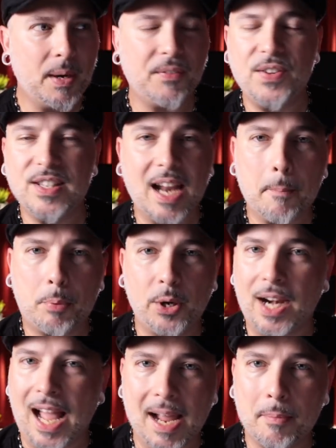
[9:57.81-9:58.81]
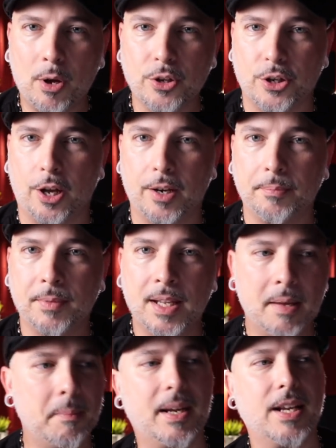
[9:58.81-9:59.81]
but if he's not putting eyeballs on them
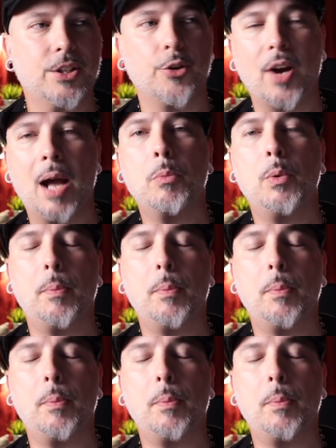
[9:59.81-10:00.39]
because they're not